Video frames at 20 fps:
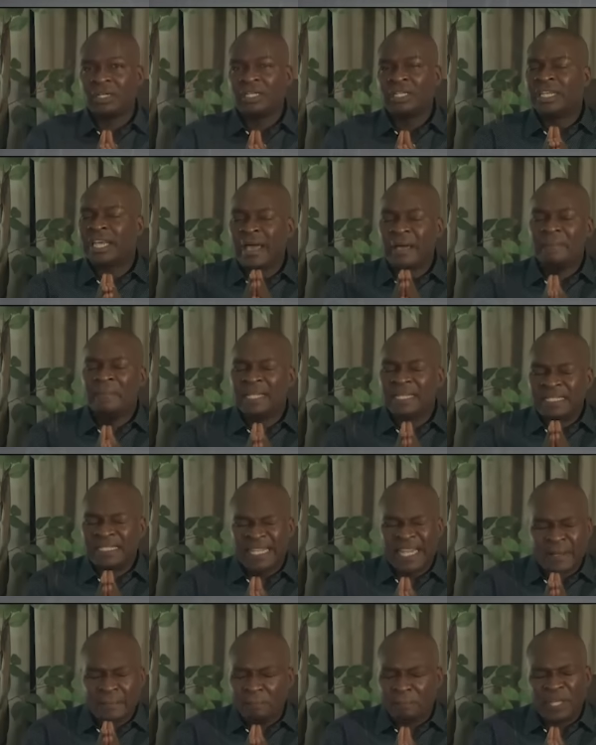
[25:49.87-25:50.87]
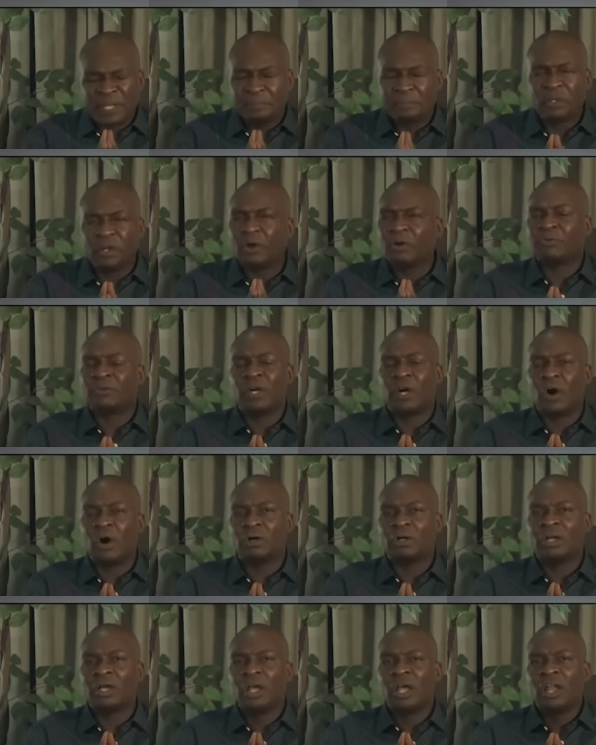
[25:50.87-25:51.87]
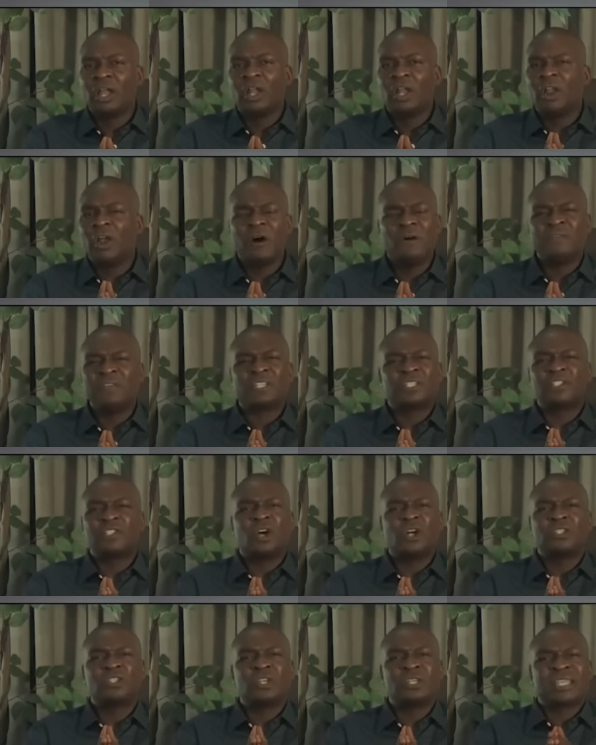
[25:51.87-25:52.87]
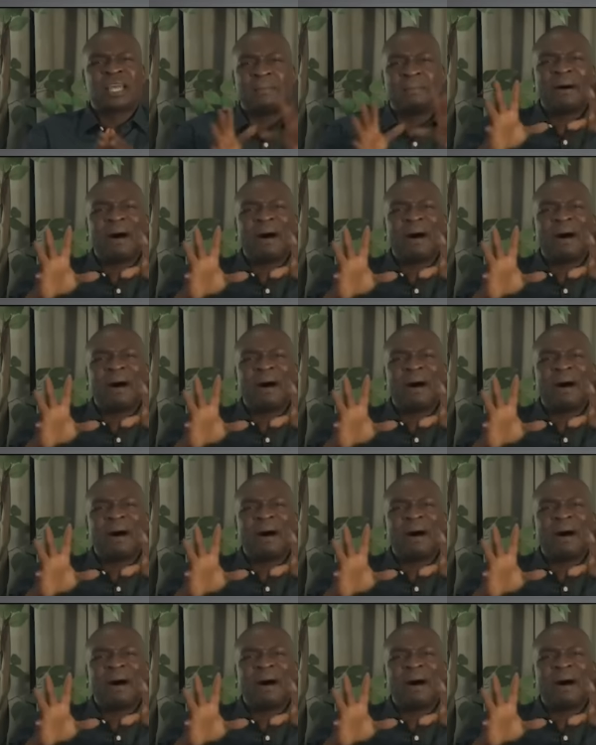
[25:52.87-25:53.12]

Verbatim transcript: Hear me, dear people of God. Love is not just